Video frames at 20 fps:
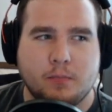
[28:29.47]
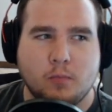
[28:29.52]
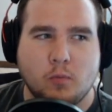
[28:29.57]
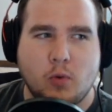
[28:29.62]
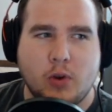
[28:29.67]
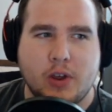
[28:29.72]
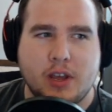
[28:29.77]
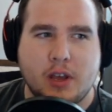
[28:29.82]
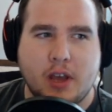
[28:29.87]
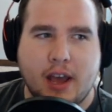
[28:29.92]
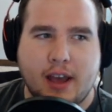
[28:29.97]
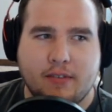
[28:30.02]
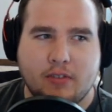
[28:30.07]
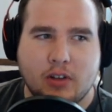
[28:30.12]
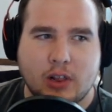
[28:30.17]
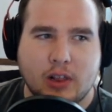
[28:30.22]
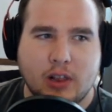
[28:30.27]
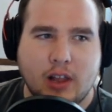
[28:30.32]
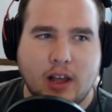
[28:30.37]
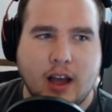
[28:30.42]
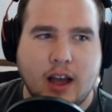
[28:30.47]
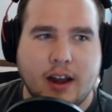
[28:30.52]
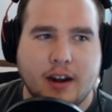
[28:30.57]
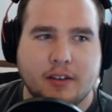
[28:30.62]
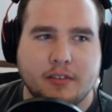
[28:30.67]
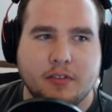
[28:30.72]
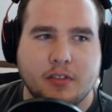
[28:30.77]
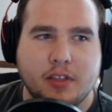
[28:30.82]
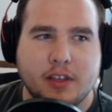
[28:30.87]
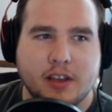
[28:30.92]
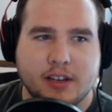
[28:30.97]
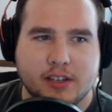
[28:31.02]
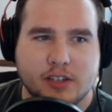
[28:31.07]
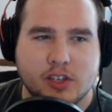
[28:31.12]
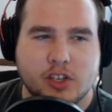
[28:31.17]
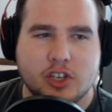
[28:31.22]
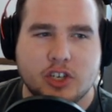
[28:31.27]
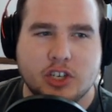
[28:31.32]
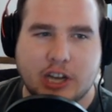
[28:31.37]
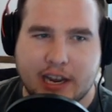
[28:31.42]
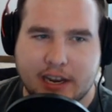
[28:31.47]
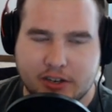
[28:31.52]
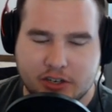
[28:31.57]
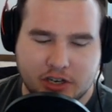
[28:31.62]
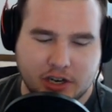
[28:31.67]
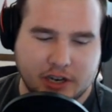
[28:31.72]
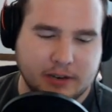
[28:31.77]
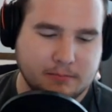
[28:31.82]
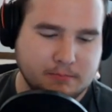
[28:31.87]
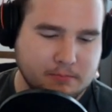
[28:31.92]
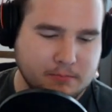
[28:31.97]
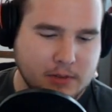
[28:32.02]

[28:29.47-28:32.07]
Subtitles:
we have a lot of things changing,